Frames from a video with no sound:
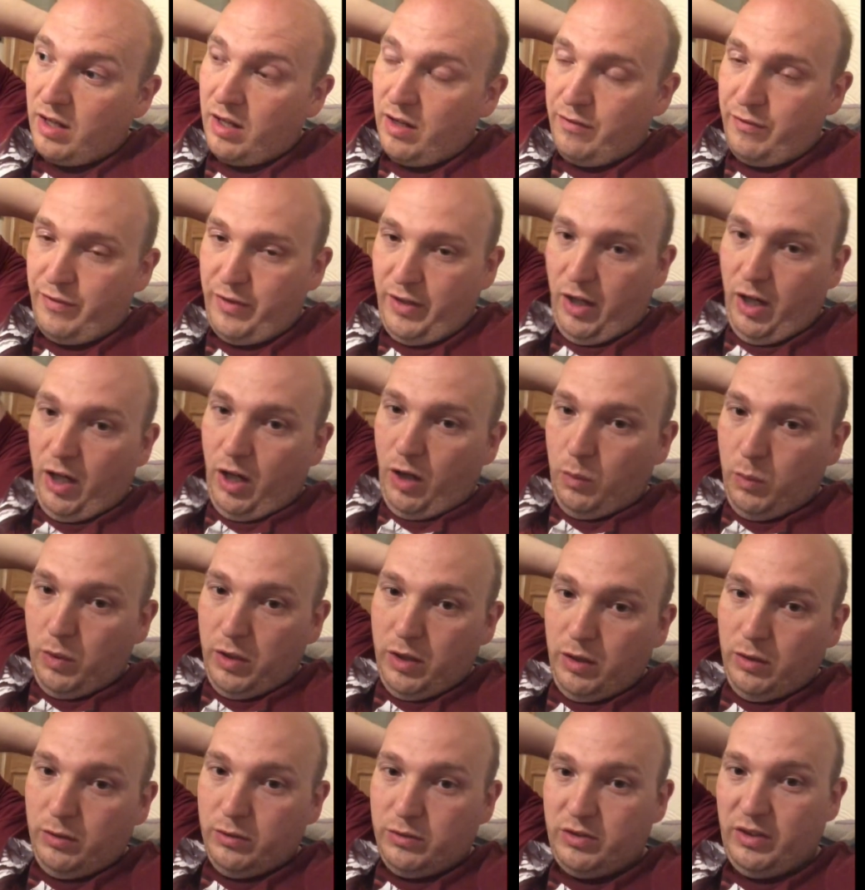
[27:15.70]
VR
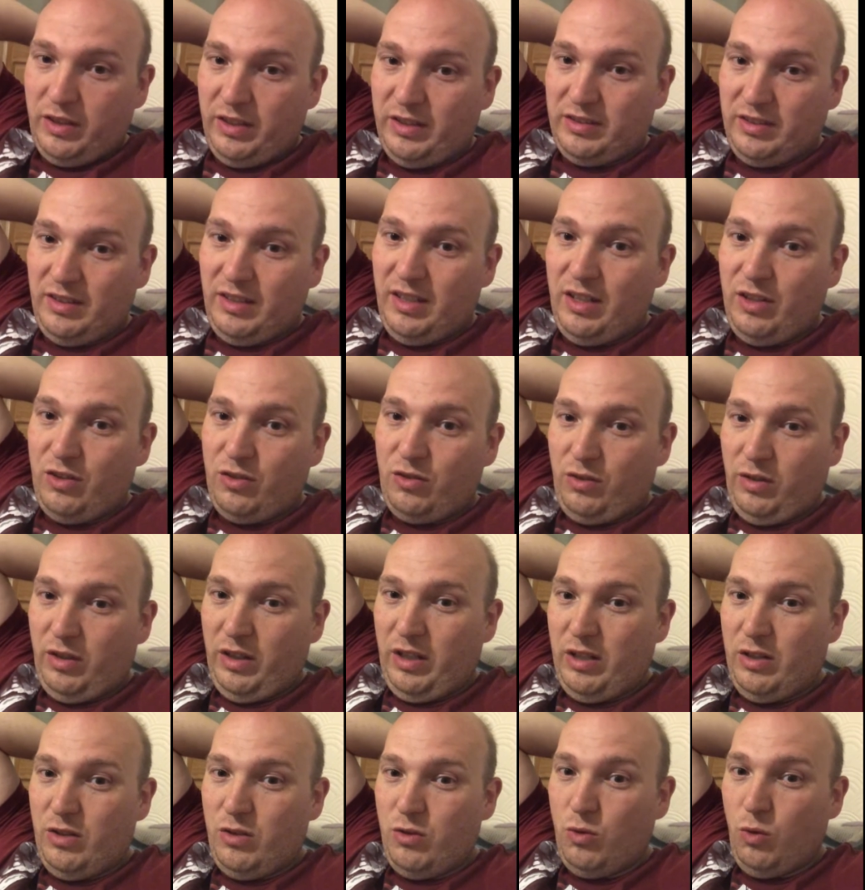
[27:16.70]
Worlds, it's
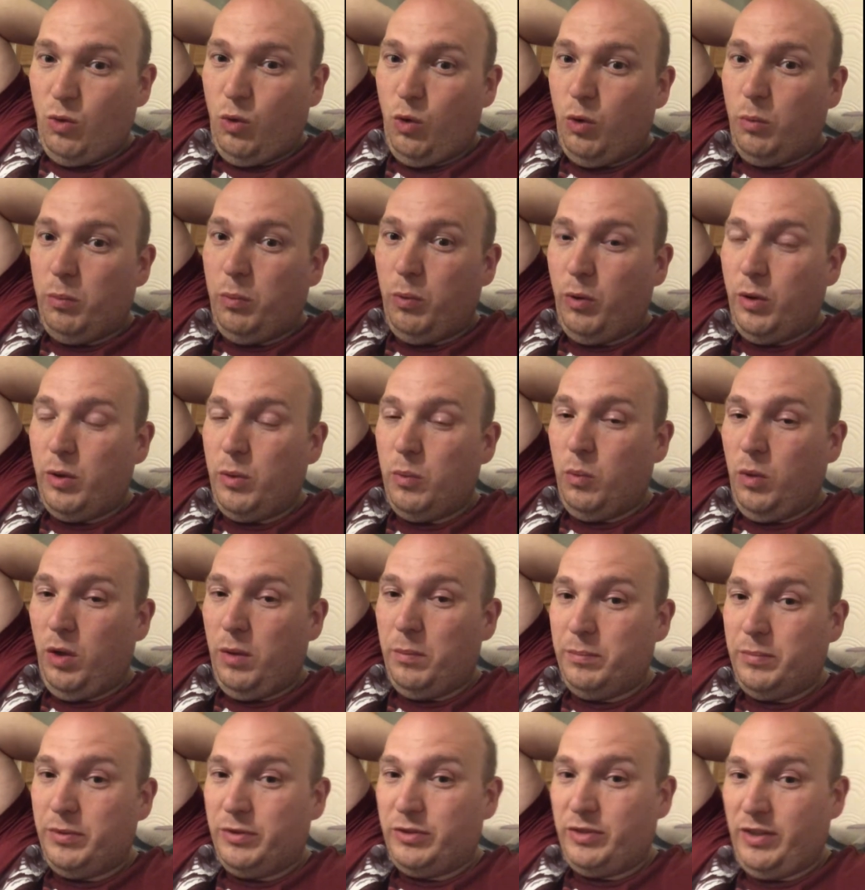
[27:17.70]
literally
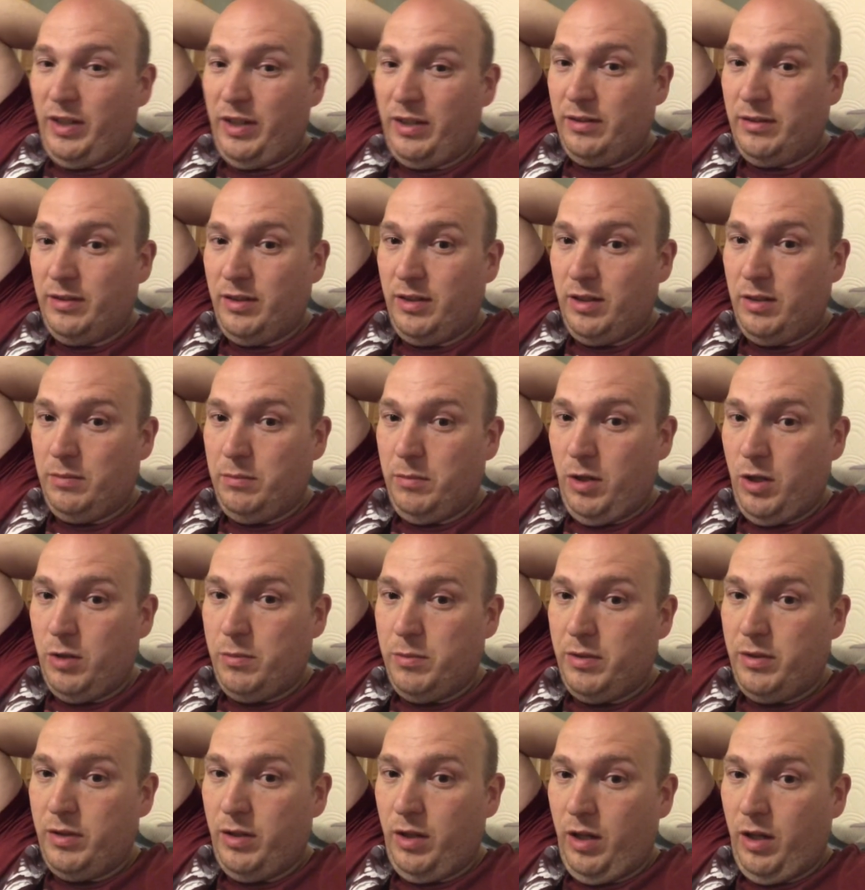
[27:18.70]
0.1% at the moment.